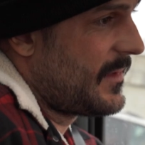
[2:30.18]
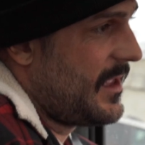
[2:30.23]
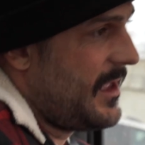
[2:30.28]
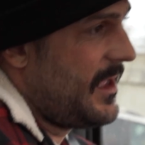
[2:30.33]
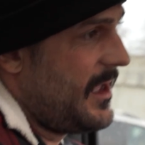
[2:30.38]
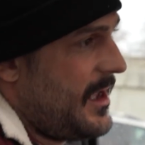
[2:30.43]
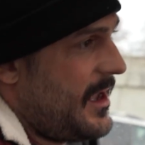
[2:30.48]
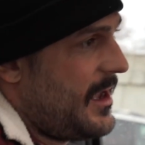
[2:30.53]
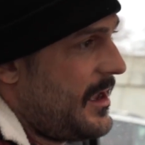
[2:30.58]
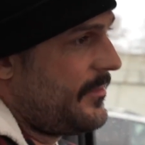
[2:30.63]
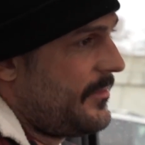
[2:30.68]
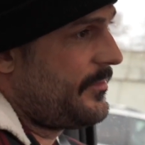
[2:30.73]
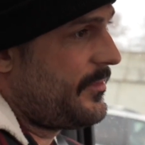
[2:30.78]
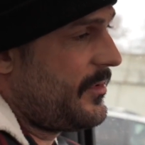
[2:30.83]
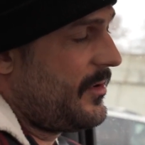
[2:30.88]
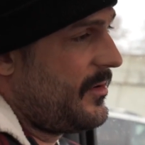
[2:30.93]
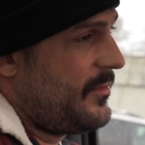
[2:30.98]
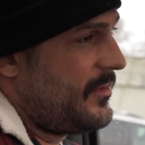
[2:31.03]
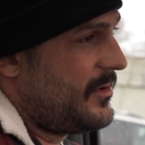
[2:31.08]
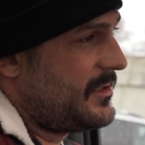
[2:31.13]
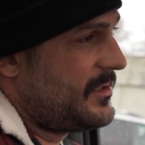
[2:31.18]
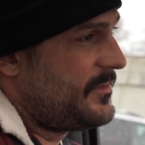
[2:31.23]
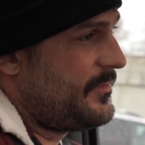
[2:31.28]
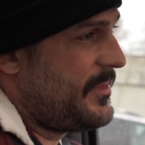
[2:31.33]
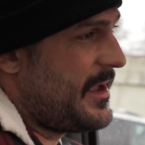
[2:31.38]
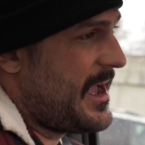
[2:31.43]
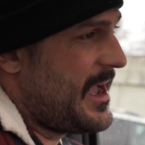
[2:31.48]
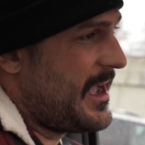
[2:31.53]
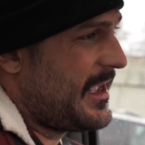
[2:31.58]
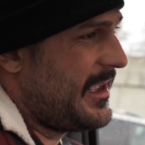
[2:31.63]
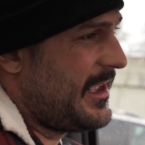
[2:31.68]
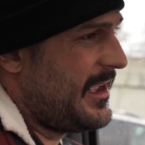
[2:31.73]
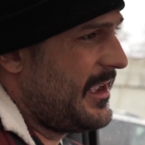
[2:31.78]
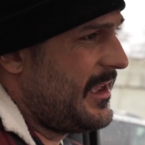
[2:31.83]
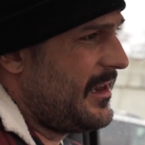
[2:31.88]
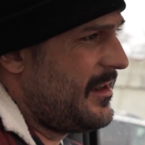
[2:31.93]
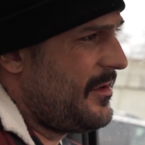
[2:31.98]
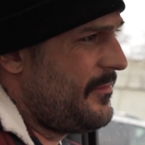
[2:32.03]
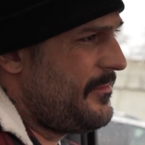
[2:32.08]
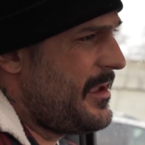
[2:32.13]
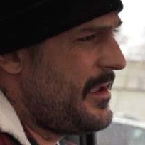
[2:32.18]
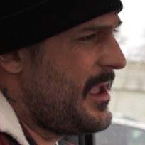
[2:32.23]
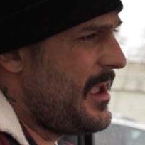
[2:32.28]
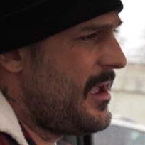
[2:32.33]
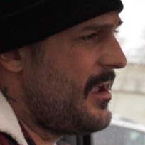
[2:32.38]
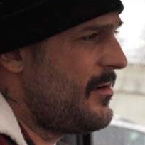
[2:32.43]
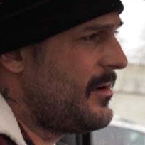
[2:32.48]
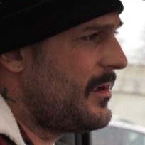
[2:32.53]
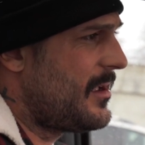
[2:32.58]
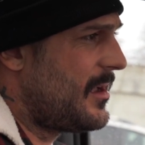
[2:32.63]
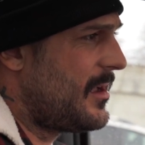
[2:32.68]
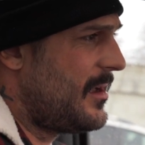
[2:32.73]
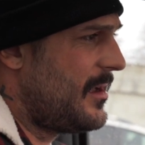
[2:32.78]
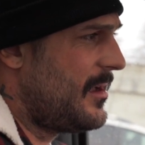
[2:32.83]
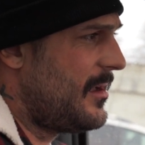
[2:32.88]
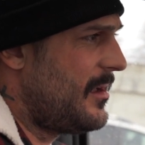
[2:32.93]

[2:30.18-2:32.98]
Yep, almost back in America.